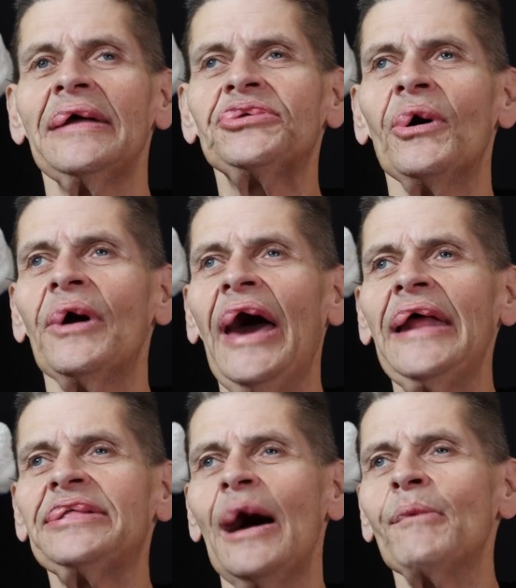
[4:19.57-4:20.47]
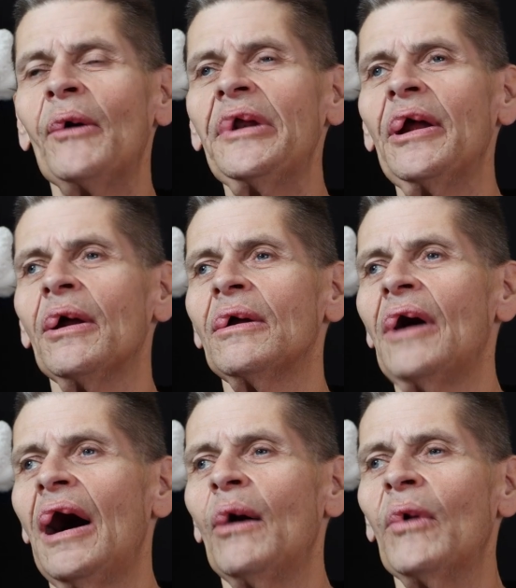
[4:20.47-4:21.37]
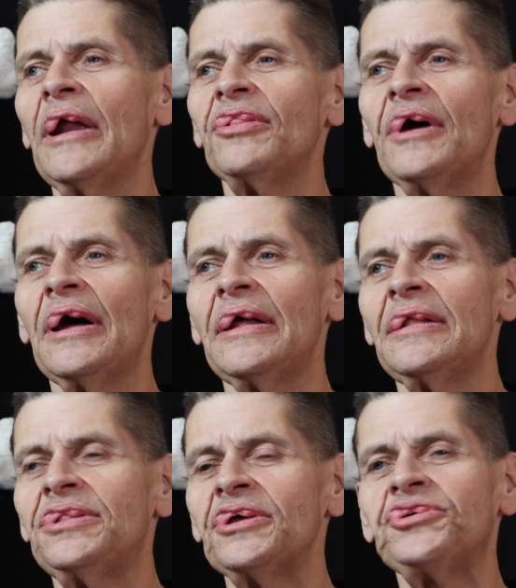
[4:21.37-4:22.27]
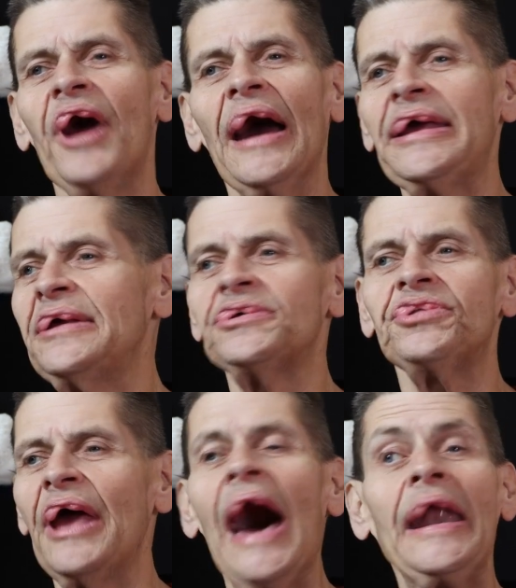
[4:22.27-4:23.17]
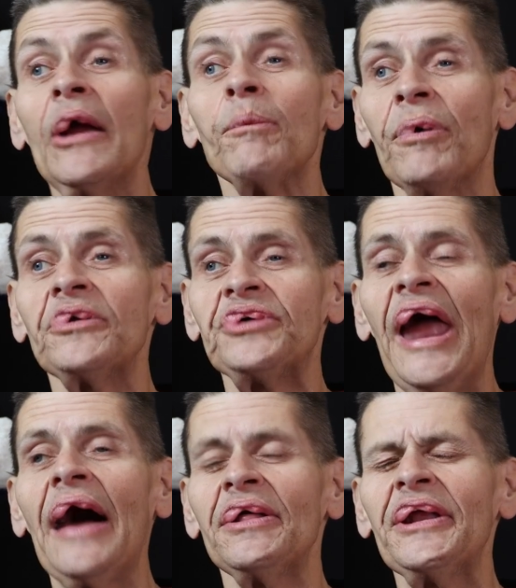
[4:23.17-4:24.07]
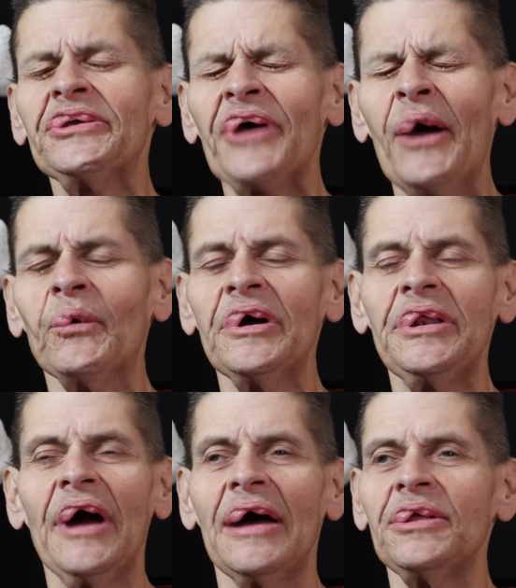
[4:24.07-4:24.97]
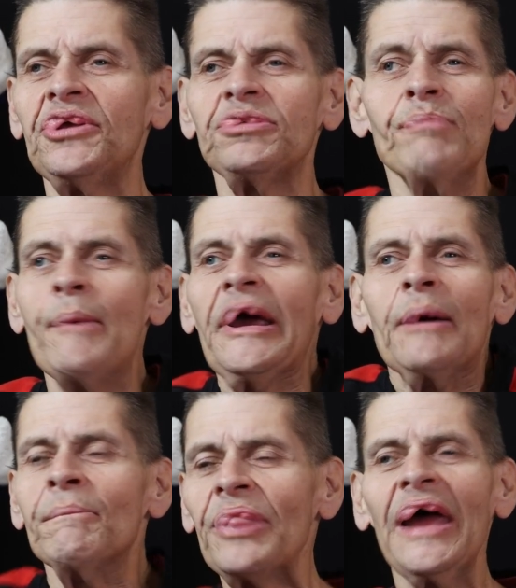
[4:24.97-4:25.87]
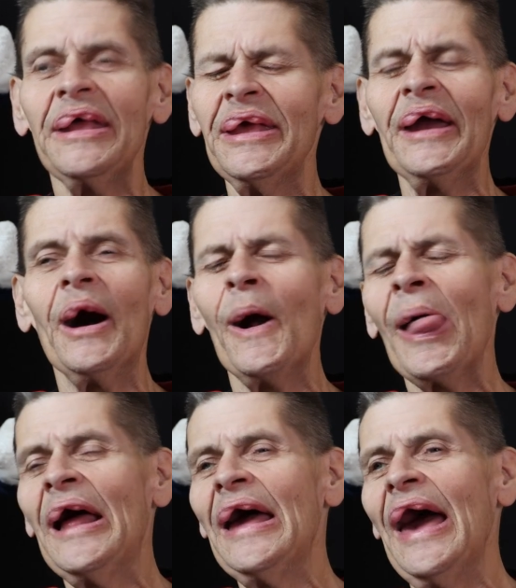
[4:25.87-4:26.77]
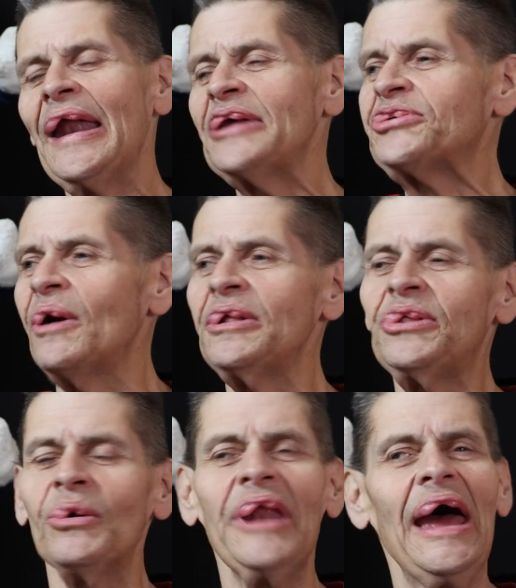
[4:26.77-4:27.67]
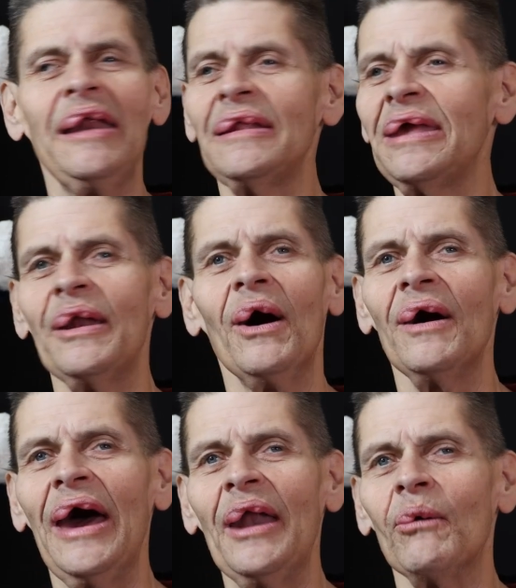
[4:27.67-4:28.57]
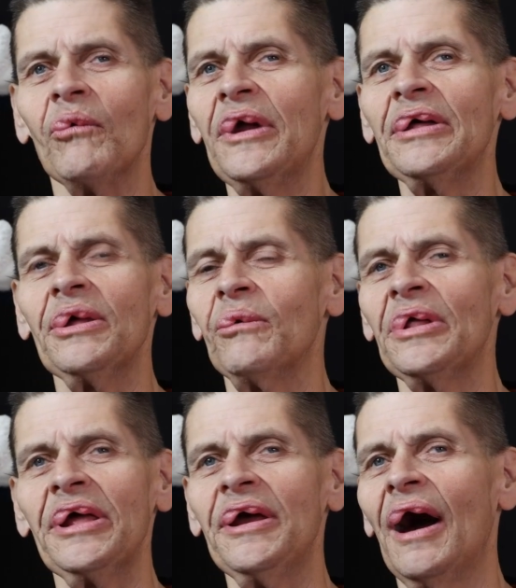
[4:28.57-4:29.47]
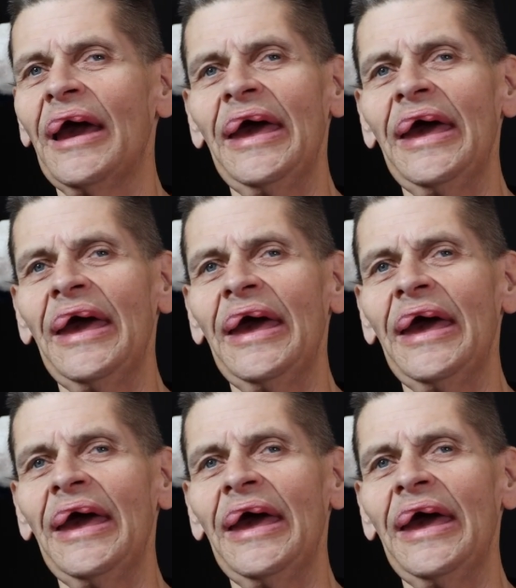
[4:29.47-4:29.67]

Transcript: so anytime I would hear one of the disc jockeys, the on-air personalities, I would just mimic them, And I started doing that, at a really, really young